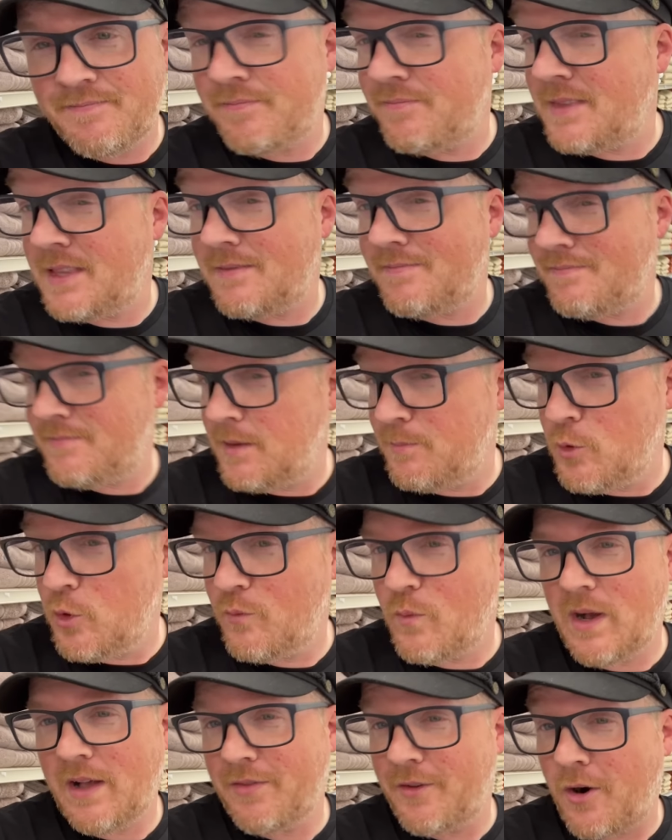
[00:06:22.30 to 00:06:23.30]
the, the movie,
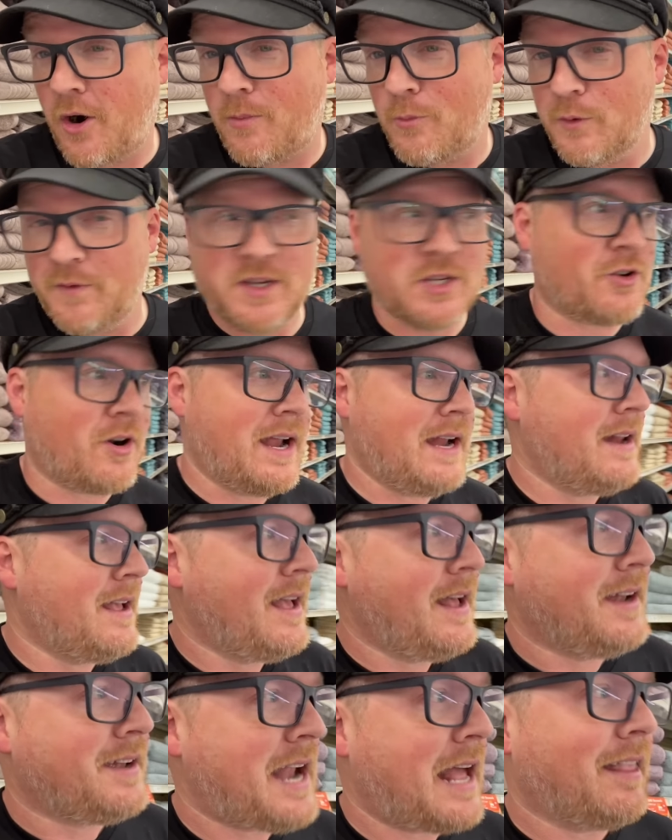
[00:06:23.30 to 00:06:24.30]
well, there are movies, right?
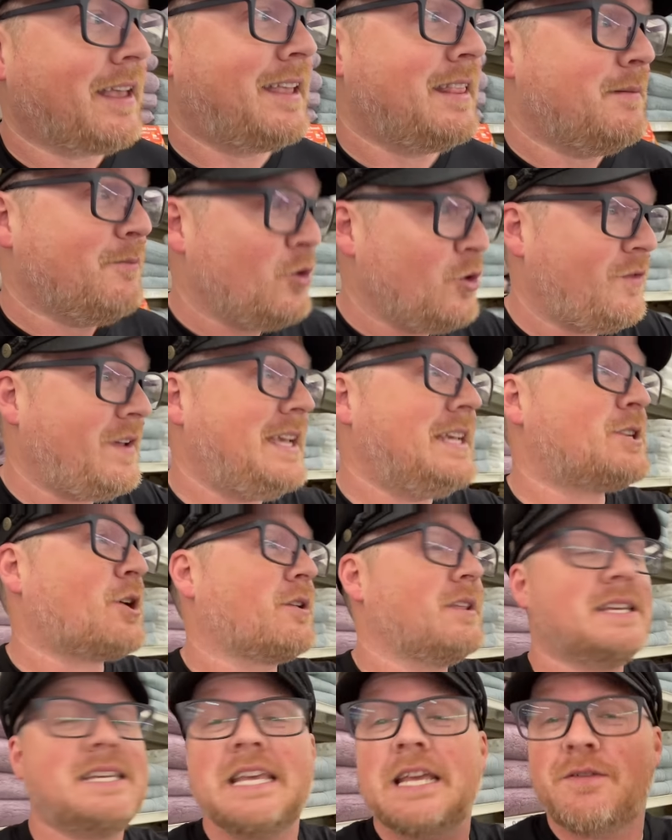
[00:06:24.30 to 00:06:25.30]
Not liking the movies or
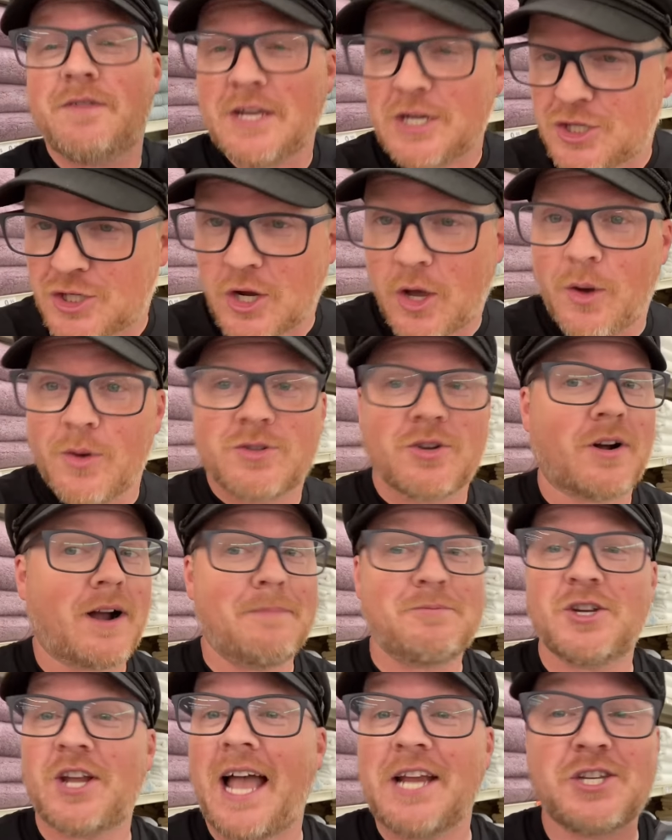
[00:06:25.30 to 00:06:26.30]
the TV shows, or I'm
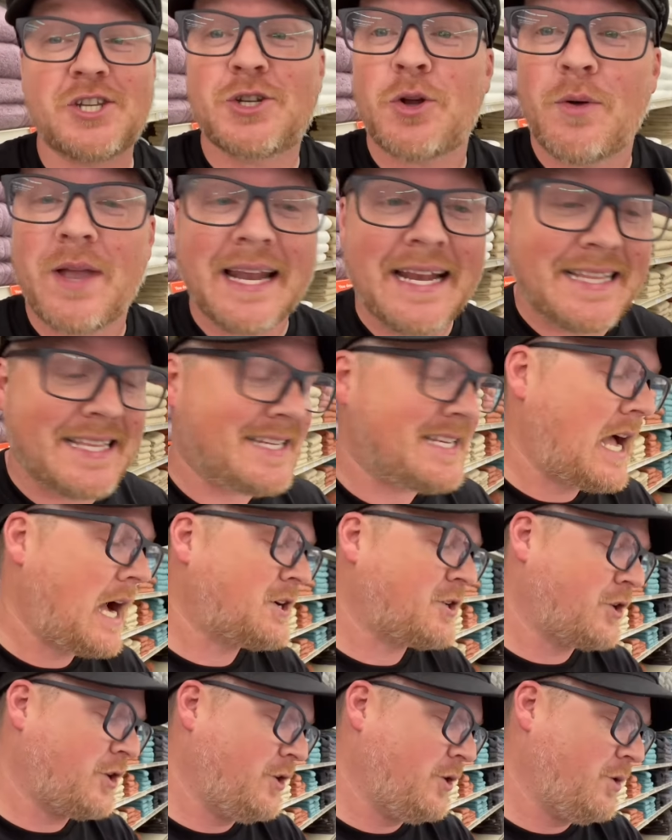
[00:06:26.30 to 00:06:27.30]
just, I just don't get into
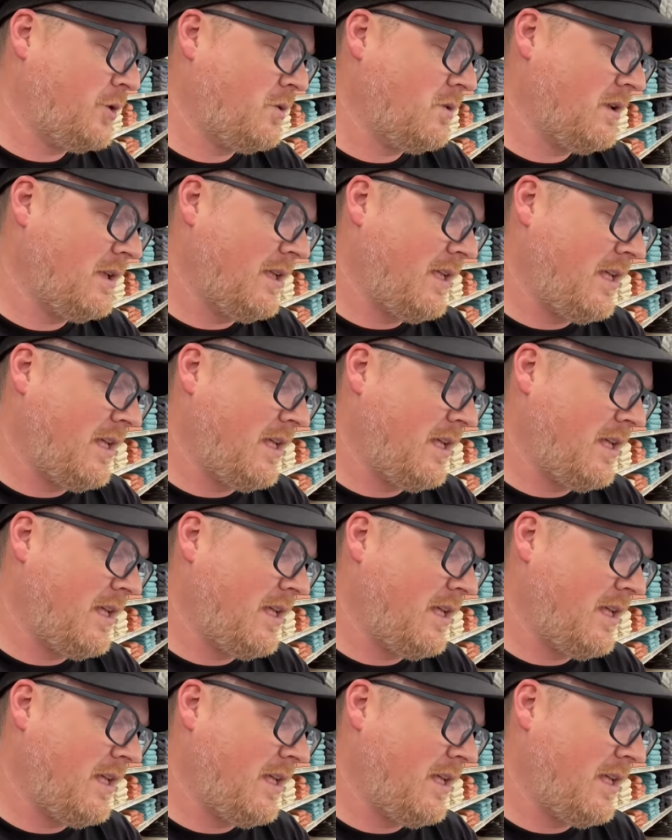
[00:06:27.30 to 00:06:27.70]
Doctor Who,